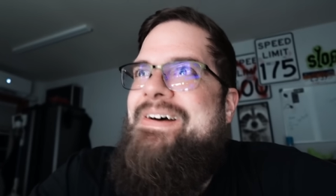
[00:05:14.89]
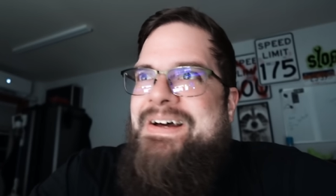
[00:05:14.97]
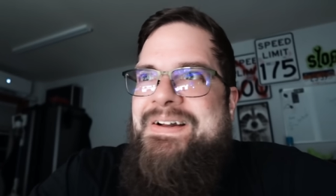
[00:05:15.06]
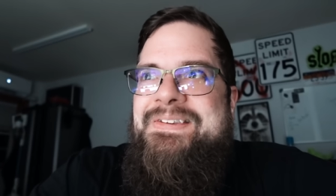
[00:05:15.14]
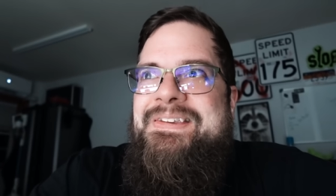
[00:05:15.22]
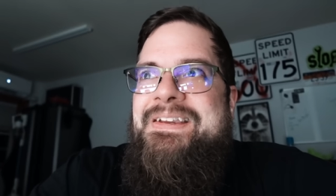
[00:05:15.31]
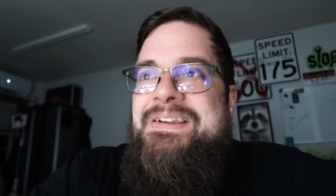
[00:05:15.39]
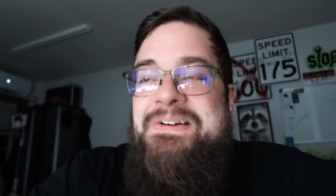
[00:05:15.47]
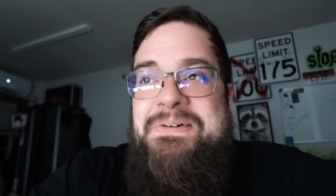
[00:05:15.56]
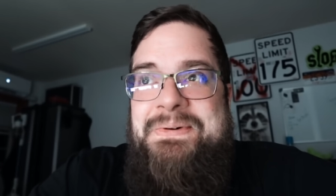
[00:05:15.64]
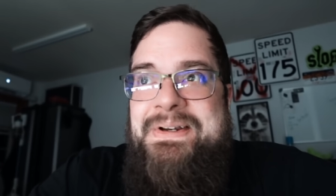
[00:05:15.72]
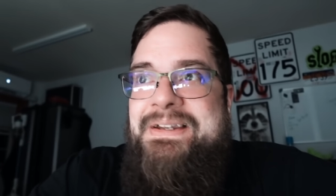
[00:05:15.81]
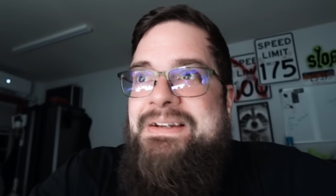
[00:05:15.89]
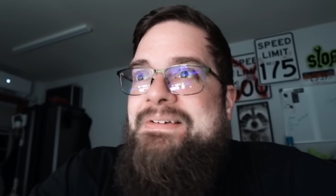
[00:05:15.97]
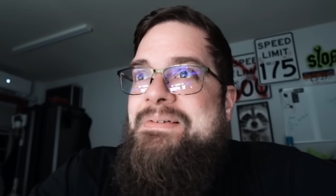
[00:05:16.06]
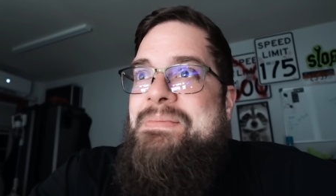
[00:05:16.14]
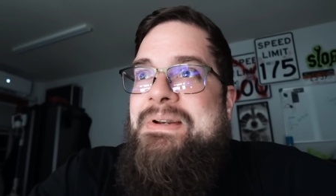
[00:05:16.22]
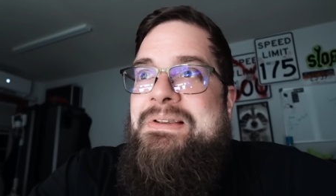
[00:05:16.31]
I was like, you know what?
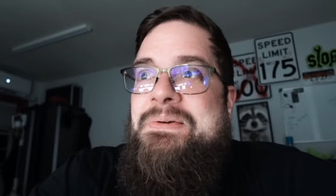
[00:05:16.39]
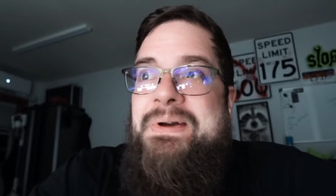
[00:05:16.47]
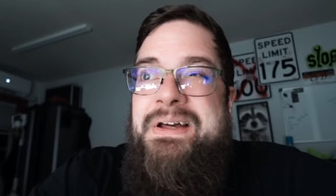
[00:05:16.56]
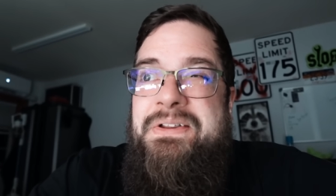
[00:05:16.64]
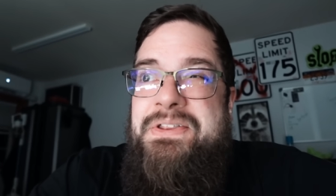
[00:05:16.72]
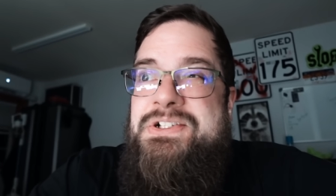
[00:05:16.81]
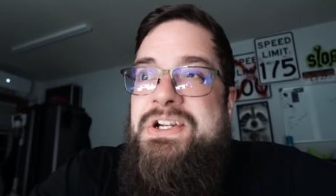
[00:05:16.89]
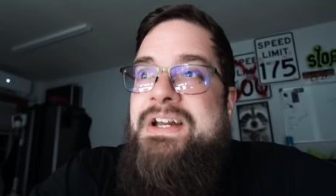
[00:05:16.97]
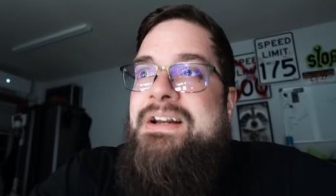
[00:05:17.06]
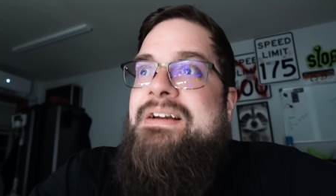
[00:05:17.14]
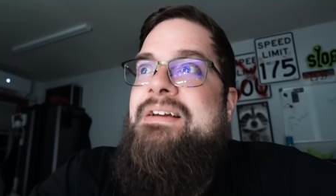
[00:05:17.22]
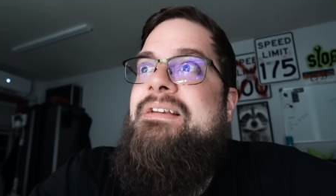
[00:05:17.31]
I'm going to do a health check.